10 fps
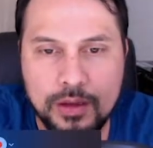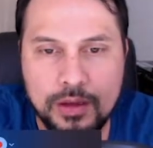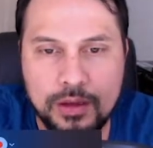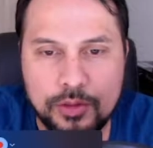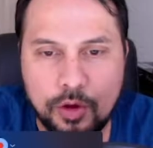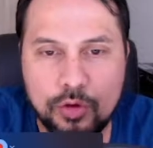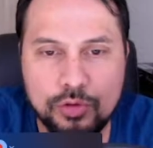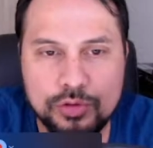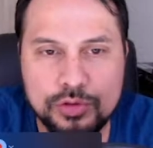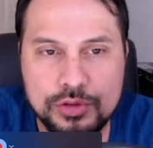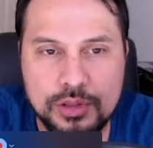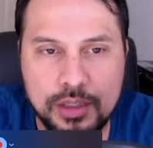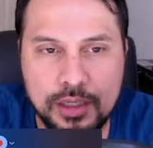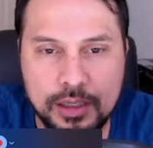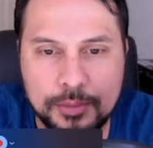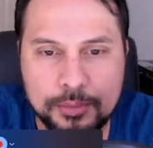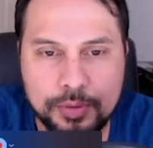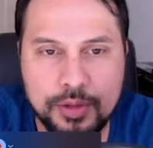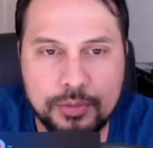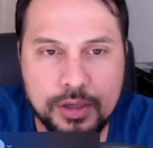those
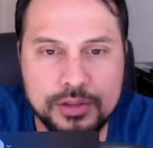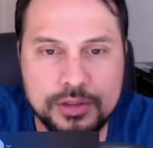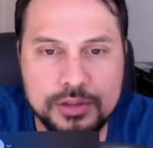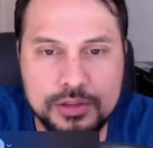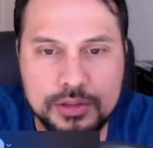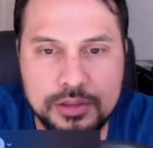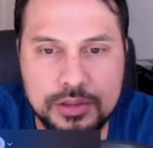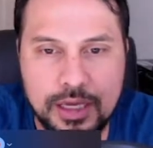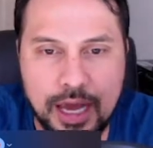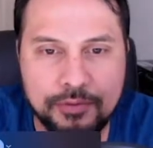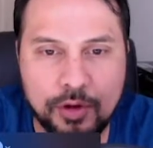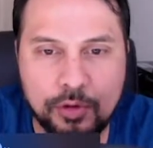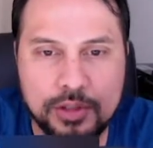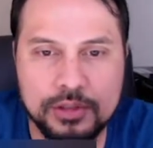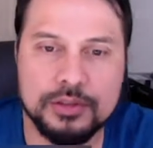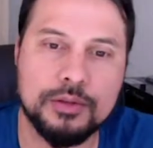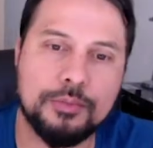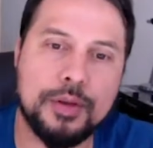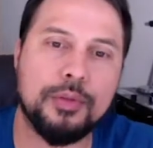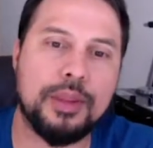pretty much I've noticed
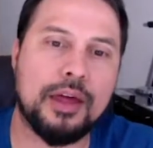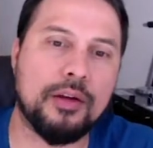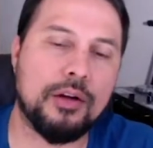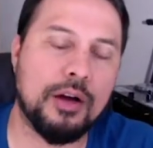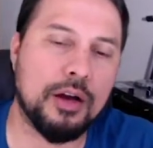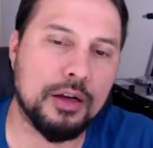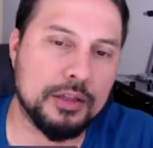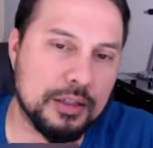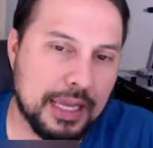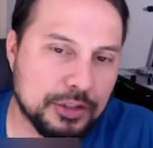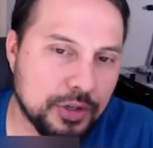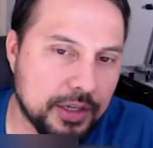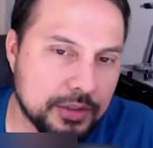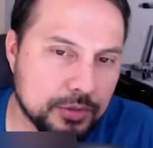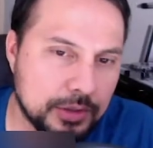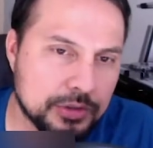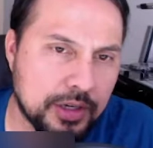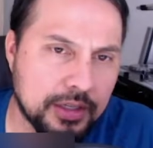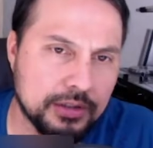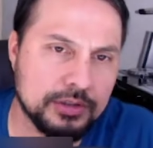people that are day traders, swing
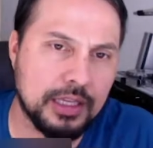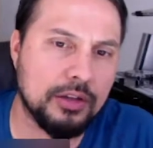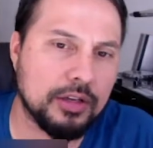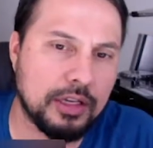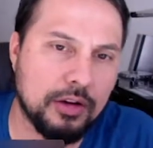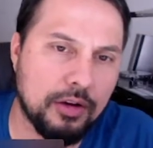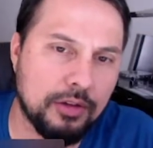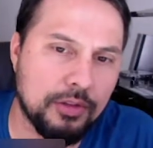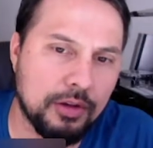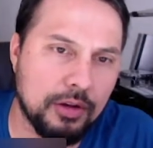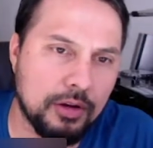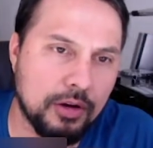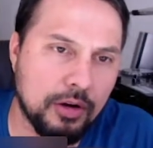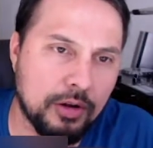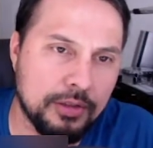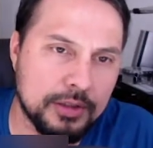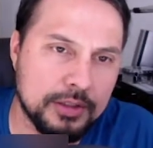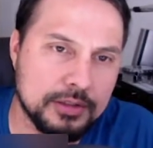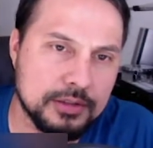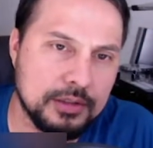traders, they look at all
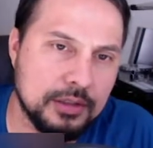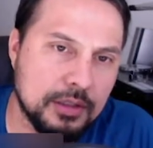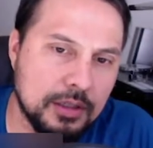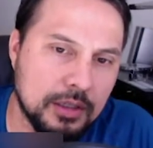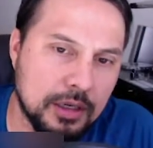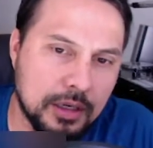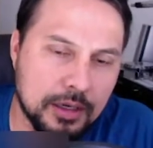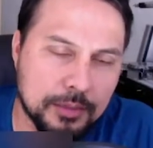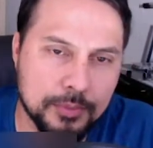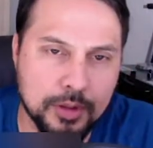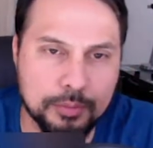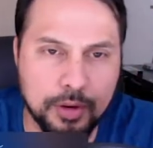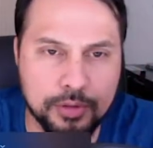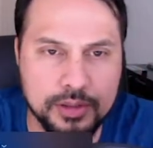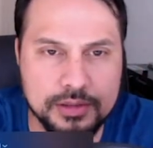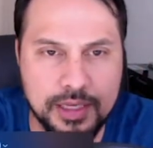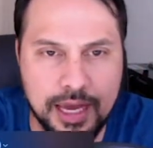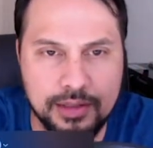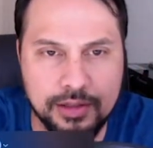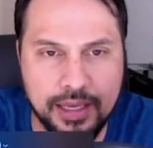these components. I
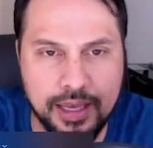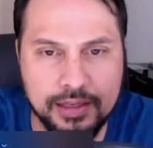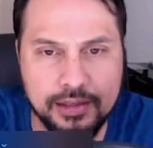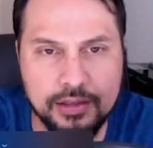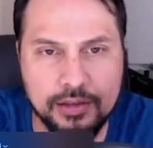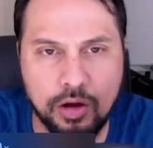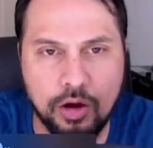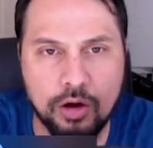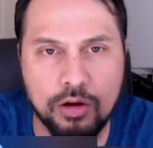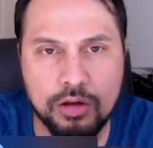look at the all.